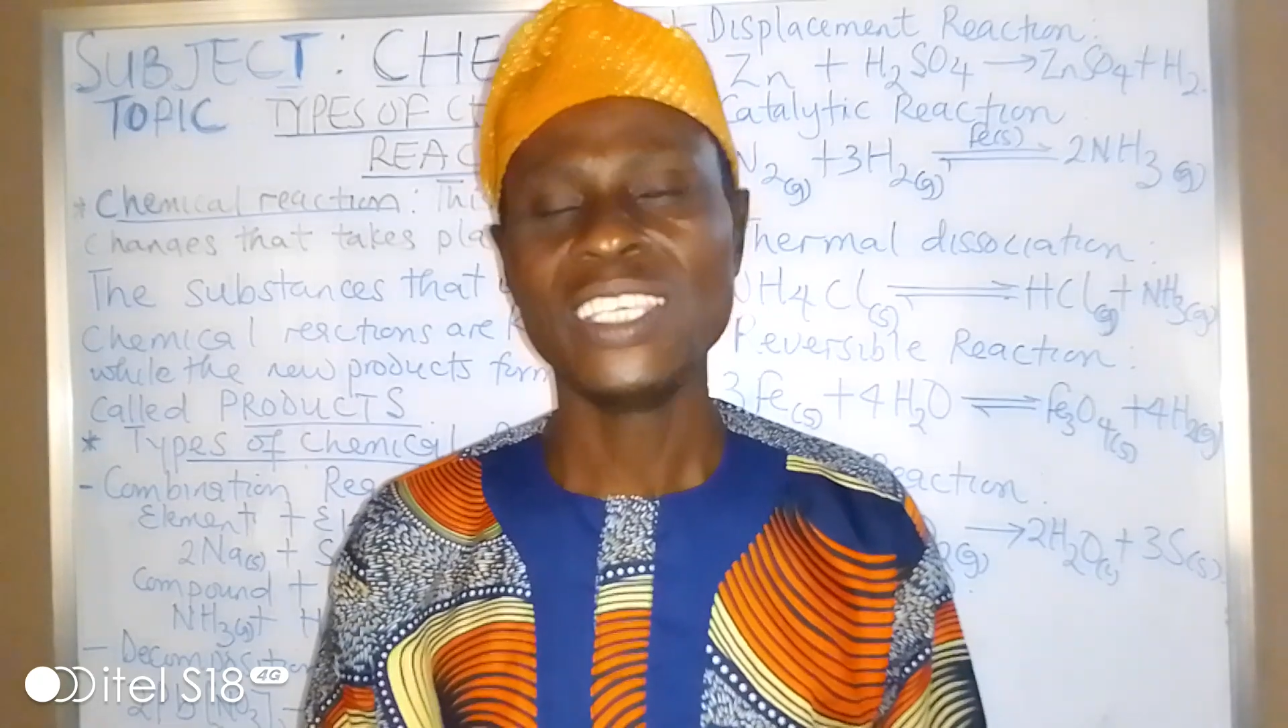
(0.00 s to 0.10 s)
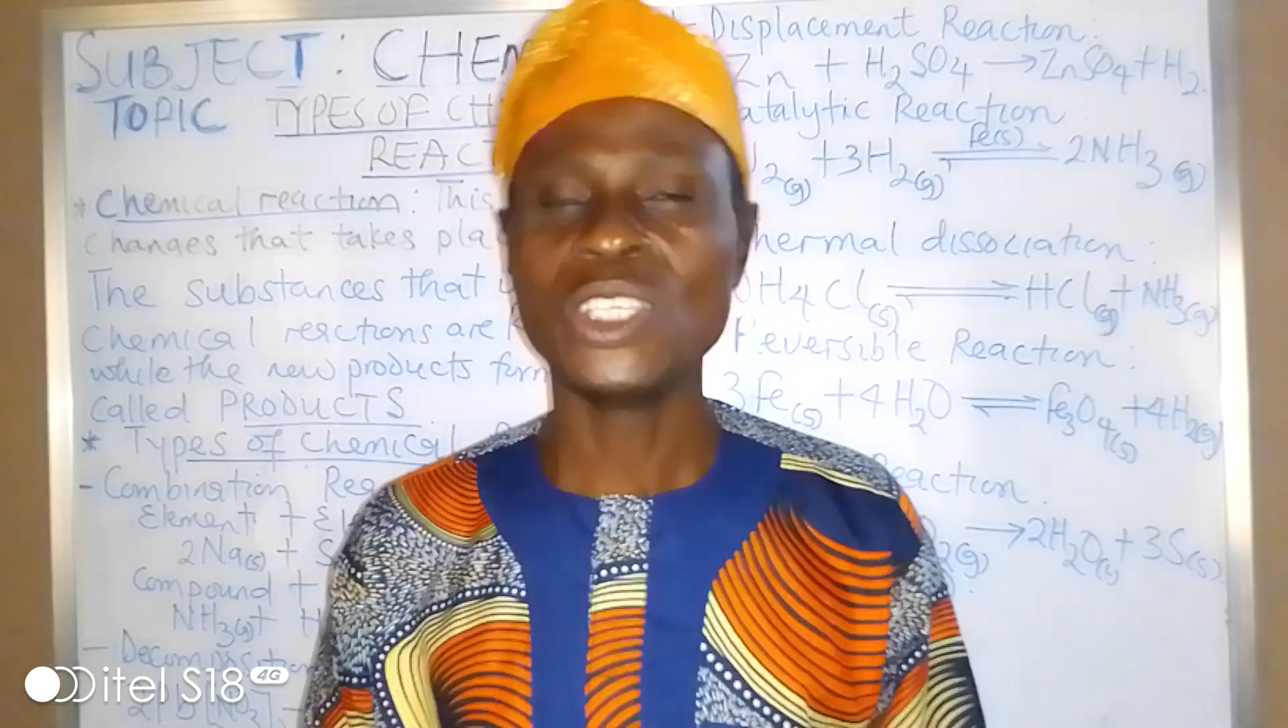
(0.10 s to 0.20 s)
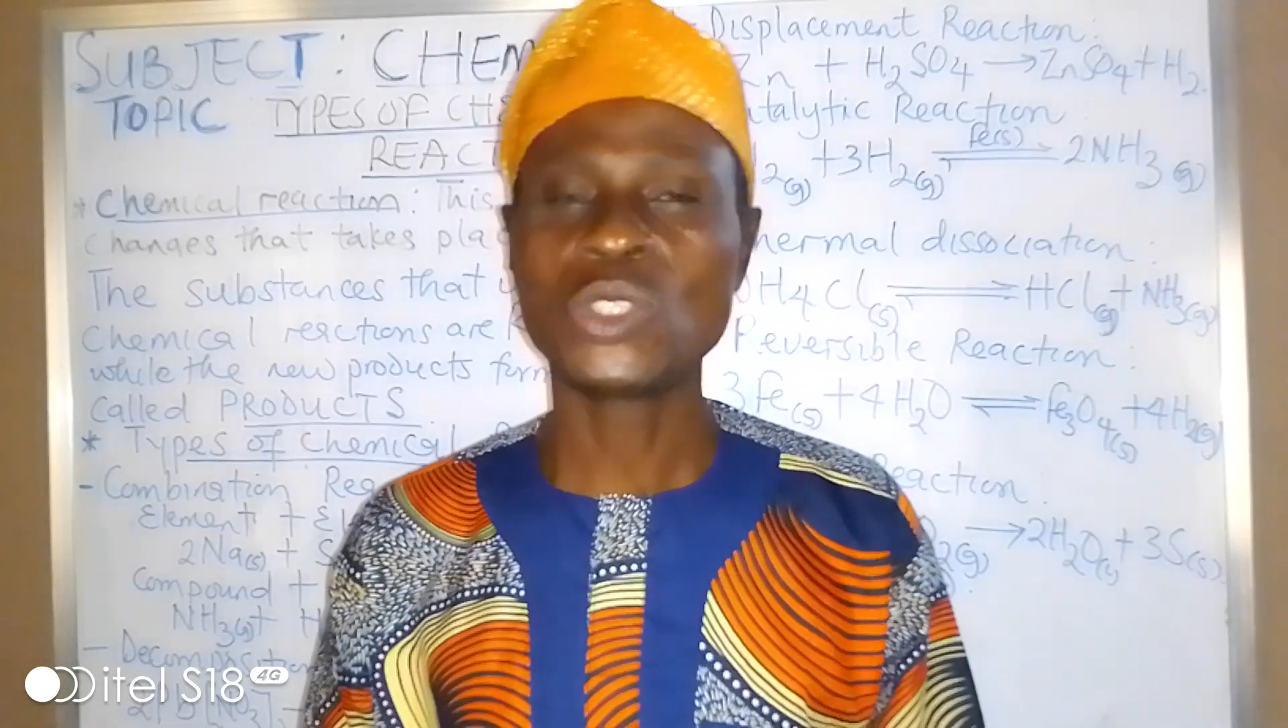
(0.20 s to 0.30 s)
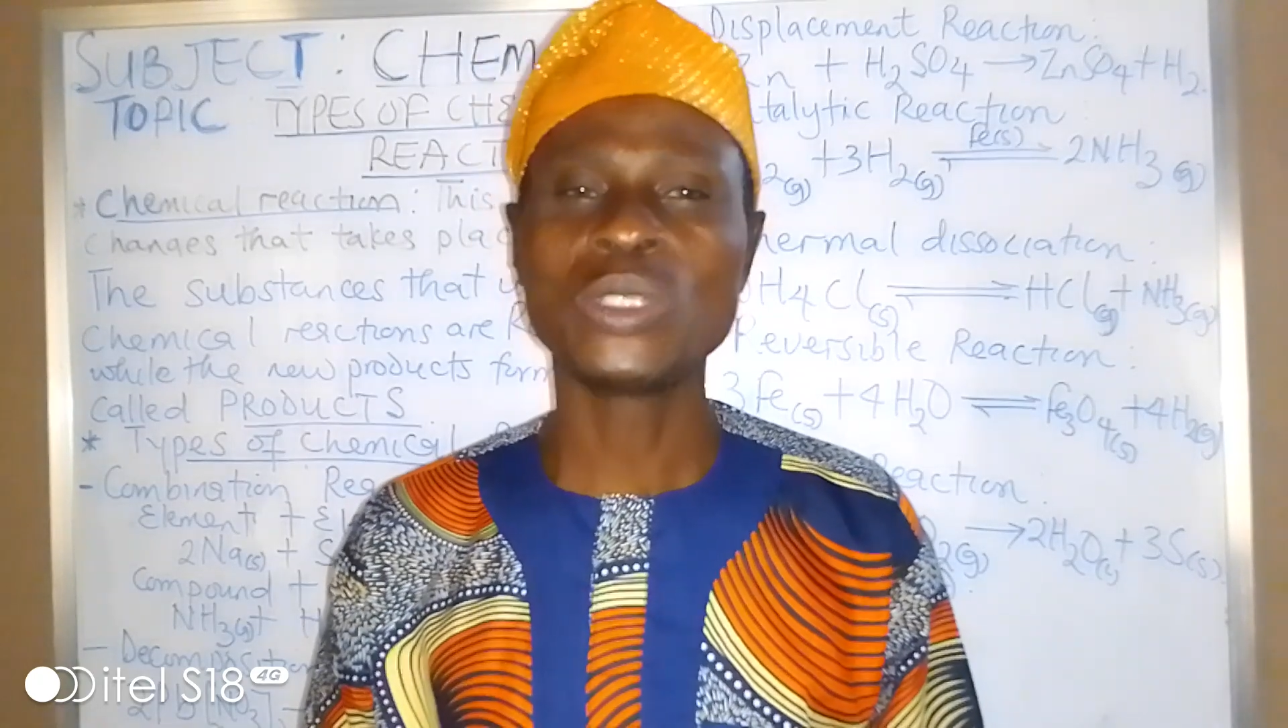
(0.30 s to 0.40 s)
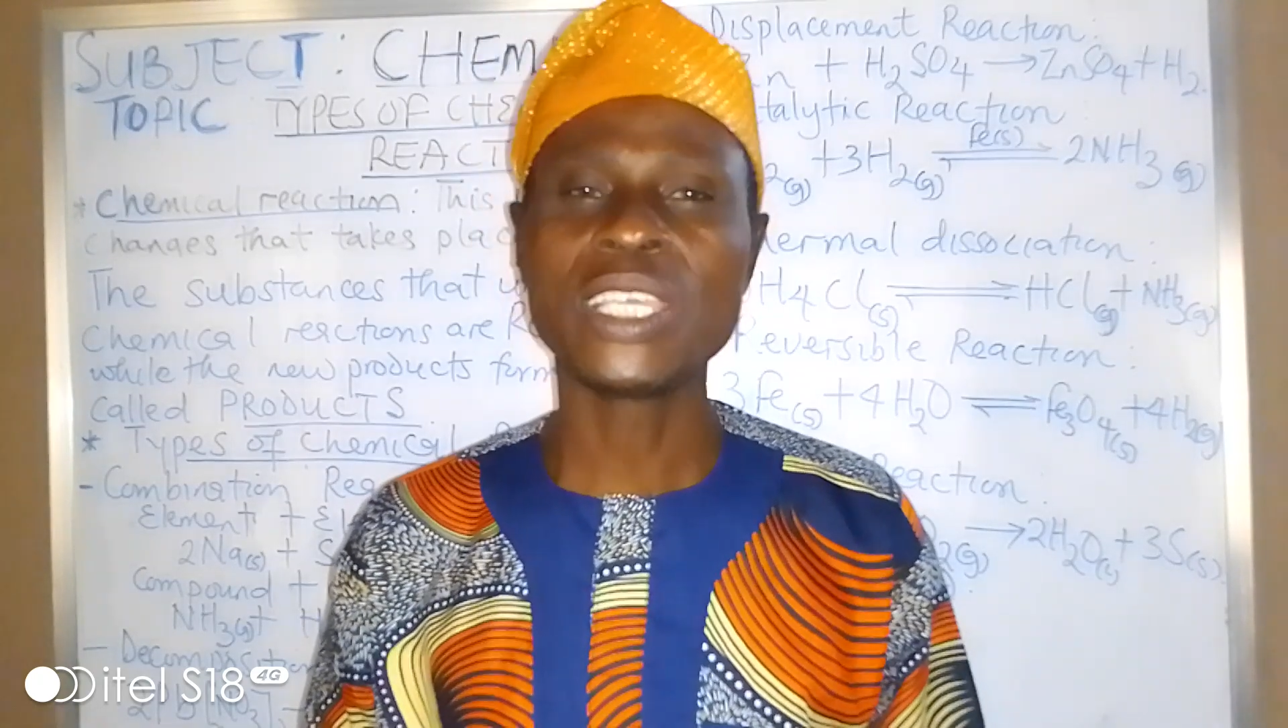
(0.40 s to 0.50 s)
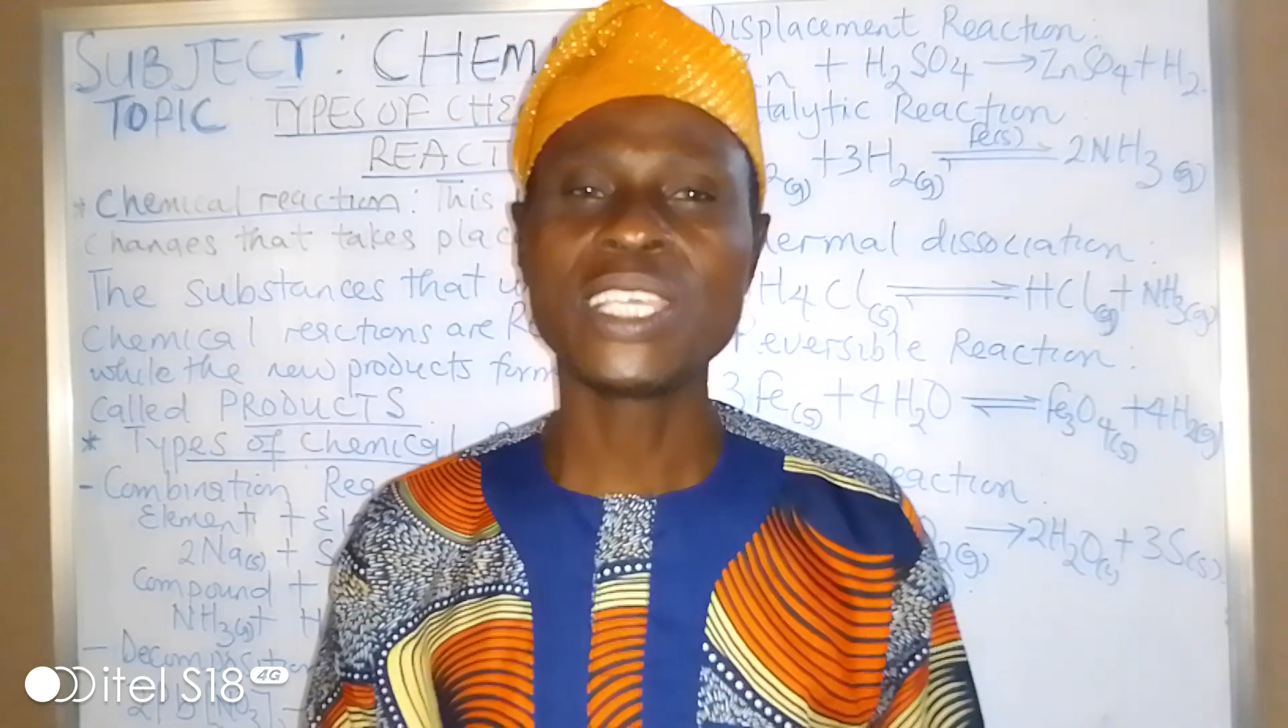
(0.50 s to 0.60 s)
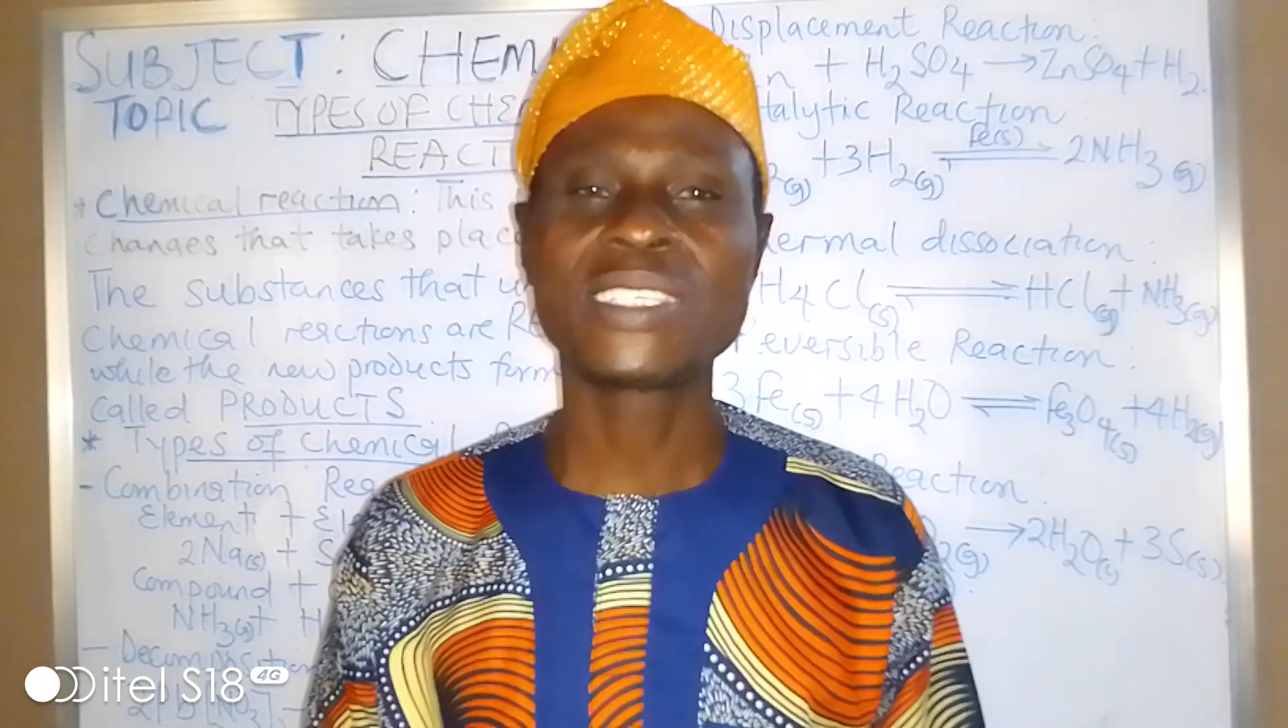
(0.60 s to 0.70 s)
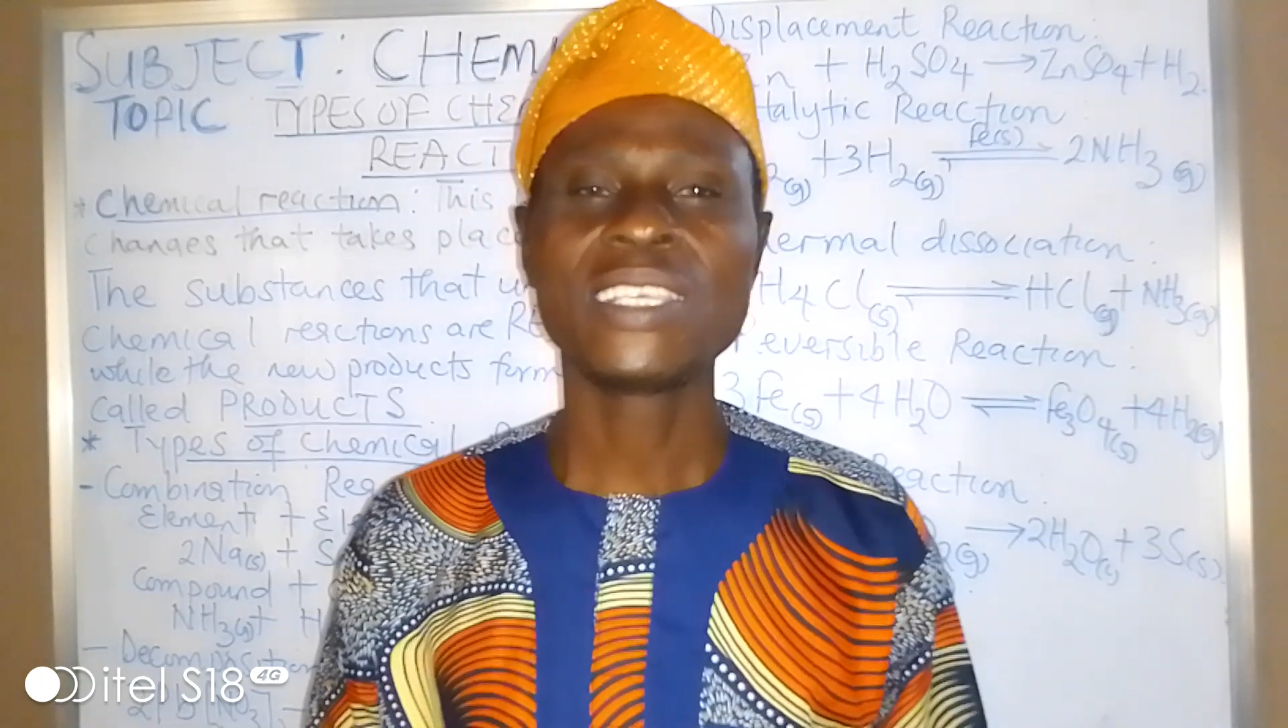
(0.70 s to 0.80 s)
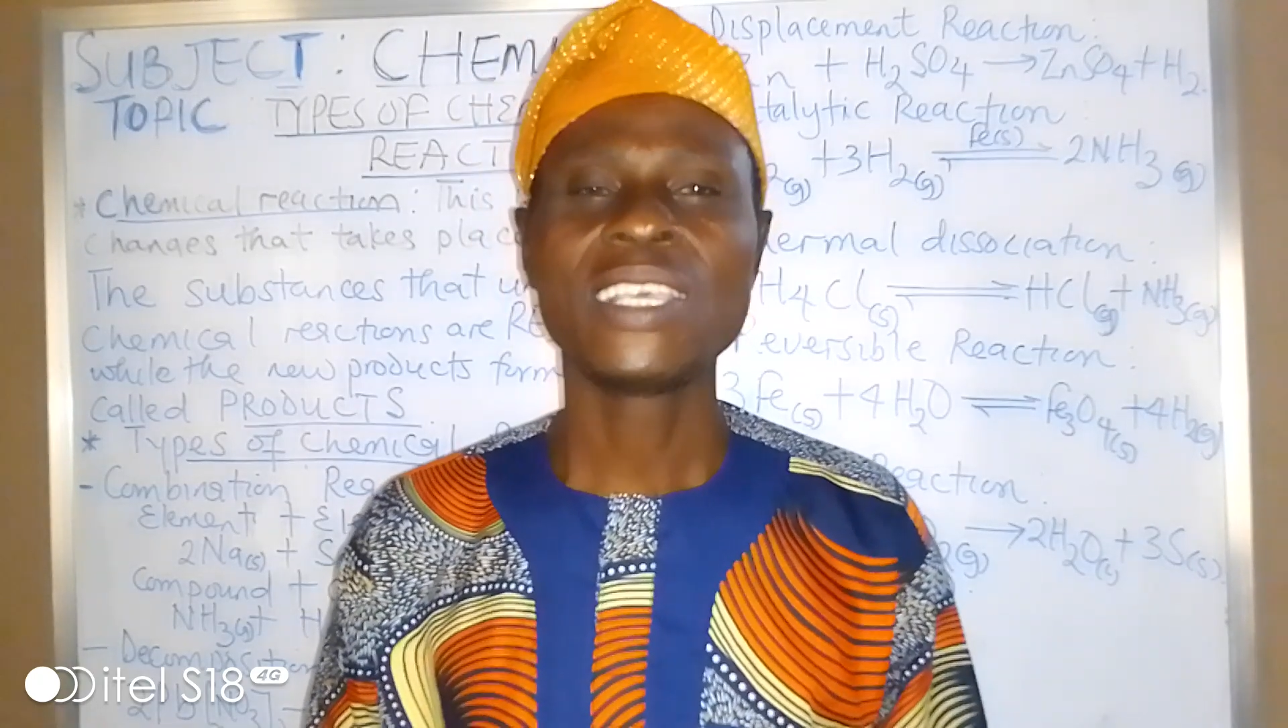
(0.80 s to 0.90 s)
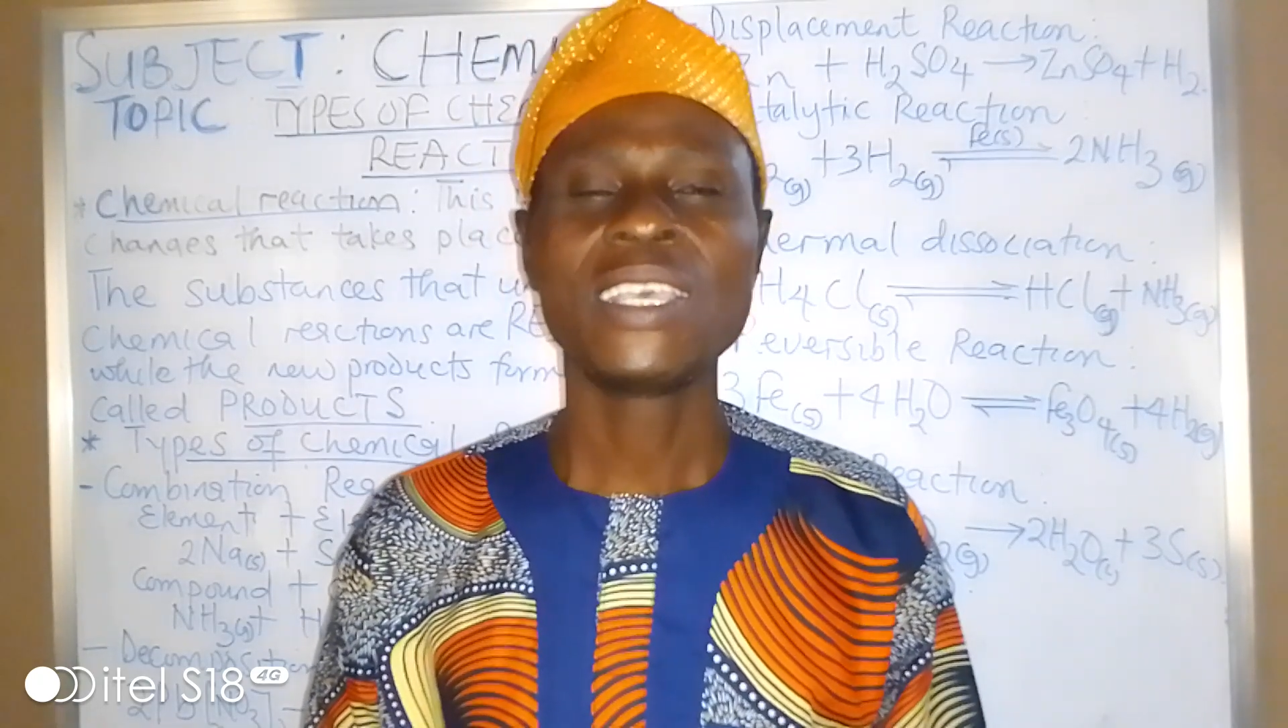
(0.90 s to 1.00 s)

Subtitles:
in today's